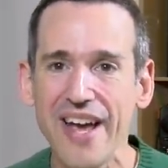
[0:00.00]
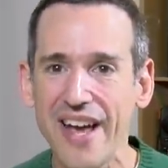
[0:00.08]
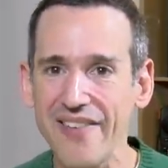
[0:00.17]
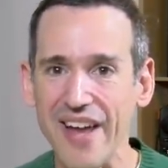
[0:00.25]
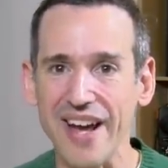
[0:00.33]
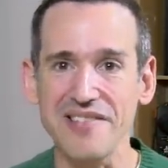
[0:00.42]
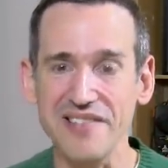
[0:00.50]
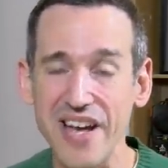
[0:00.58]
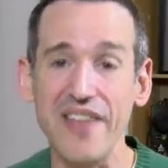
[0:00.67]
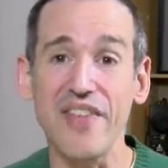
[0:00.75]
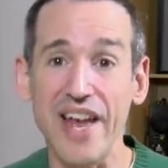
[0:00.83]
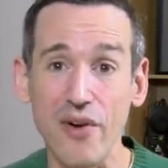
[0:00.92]
And like I
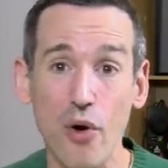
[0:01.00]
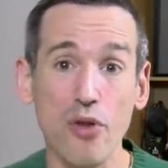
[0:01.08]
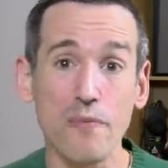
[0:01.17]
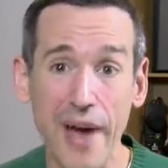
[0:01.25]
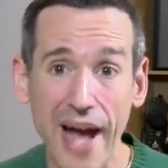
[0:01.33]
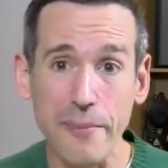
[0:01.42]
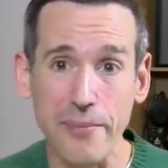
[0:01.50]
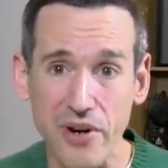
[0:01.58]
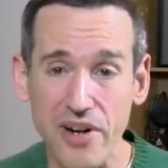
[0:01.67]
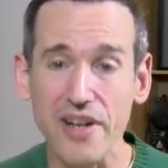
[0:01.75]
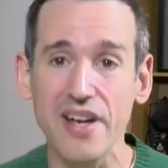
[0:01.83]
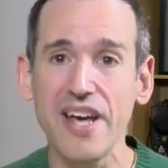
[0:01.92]
said, that old
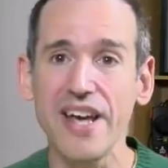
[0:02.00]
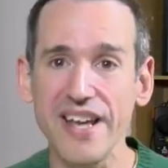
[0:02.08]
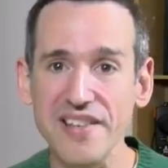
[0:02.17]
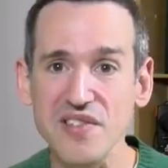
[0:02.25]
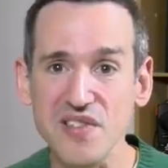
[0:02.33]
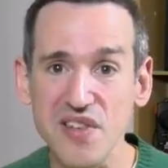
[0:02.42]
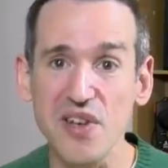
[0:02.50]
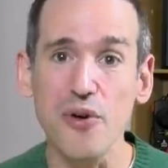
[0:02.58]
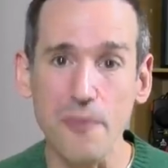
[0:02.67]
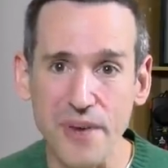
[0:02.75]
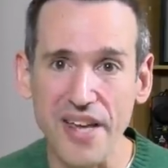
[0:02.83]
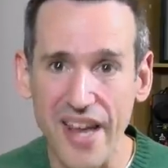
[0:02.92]
MacBook is
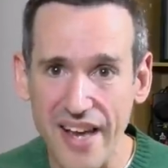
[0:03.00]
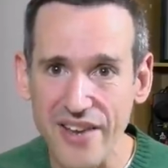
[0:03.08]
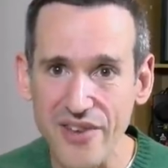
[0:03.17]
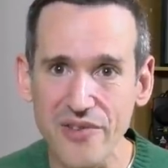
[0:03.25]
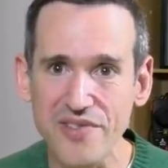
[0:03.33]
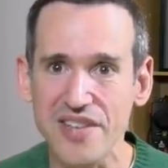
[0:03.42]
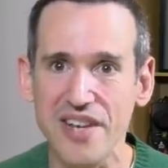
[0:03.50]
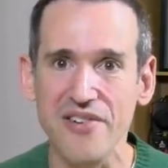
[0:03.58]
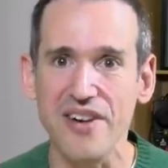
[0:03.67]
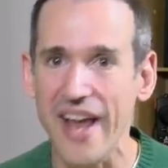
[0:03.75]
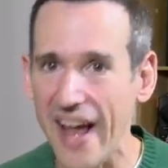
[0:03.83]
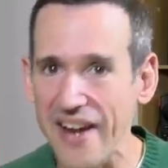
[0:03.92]
still being used
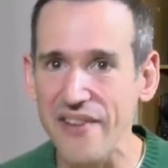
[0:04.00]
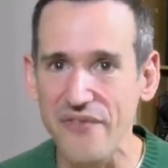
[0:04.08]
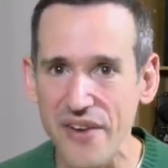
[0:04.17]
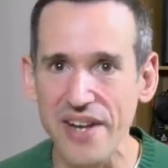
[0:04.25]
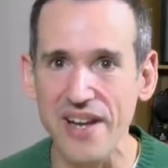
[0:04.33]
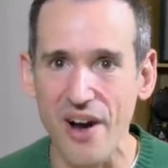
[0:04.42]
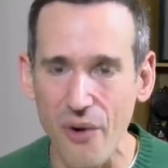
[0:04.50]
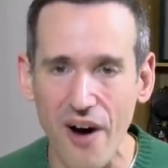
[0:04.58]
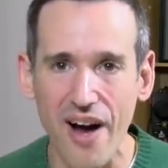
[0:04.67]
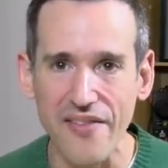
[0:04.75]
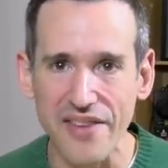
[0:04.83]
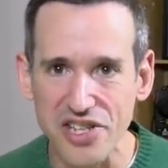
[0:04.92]
here to edit video
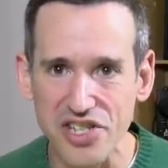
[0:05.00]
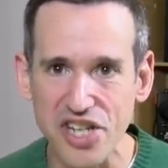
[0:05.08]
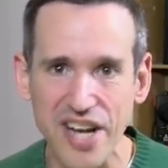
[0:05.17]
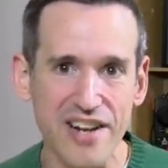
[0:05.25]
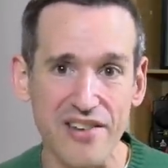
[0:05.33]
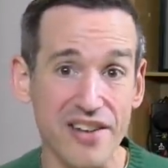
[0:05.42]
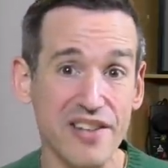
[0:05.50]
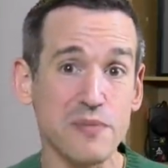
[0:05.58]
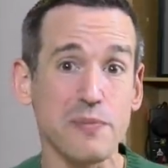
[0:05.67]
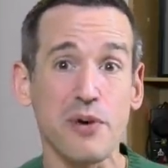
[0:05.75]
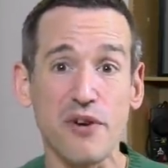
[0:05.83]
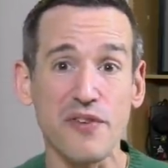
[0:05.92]
on this channel. It
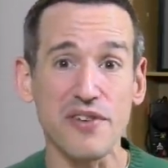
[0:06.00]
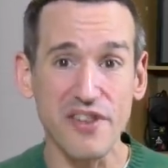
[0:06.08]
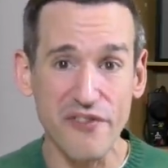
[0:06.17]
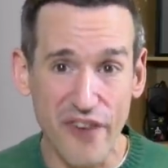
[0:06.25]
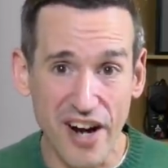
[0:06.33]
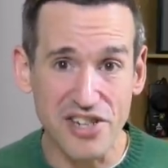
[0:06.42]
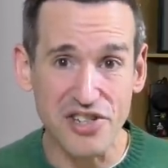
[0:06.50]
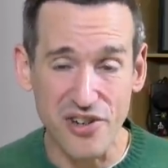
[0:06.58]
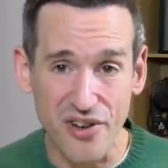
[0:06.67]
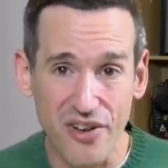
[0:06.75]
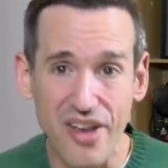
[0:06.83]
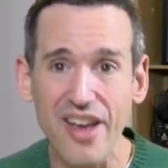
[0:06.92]
is perfectly
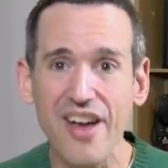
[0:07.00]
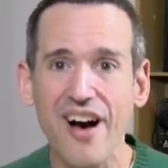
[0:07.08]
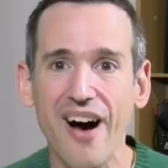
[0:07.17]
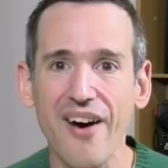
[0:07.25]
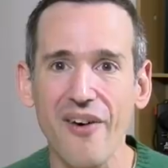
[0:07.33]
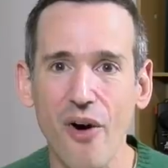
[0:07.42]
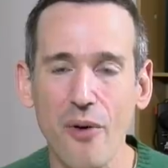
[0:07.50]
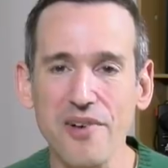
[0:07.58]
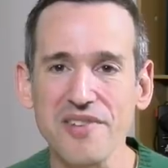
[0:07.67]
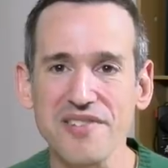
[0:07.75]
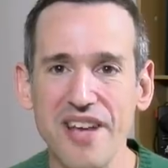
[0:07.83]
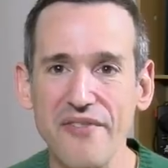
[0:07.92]
functional uh,
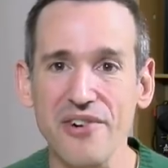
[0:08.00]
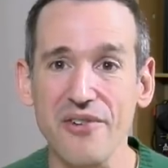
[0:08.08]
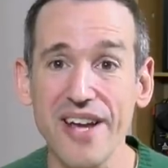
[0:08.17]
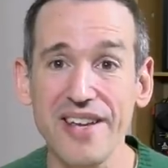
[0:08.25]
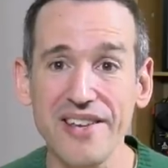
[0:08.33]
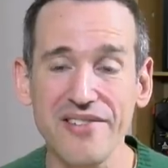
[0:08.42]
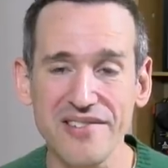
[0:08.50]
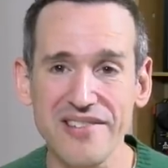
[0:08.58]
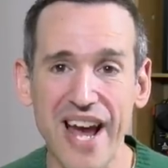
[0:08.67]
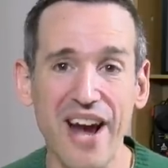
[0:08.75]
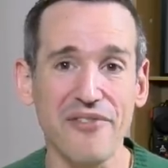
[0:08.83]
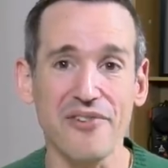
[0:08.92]
almost seven or eight years
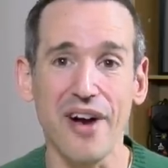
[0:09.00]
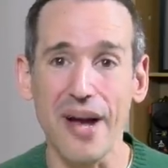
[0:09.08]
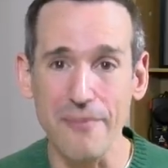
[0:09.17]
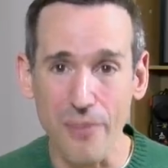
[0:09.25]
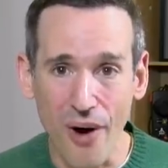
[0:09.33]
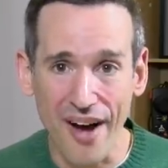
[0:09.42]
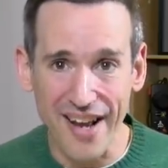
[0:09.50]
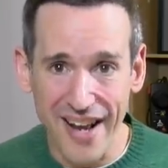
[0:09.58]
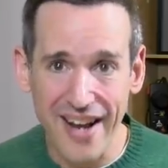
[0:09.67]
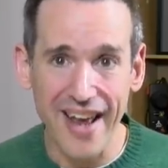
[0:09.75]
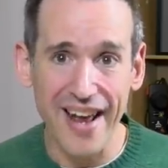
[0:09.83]
after I bought it.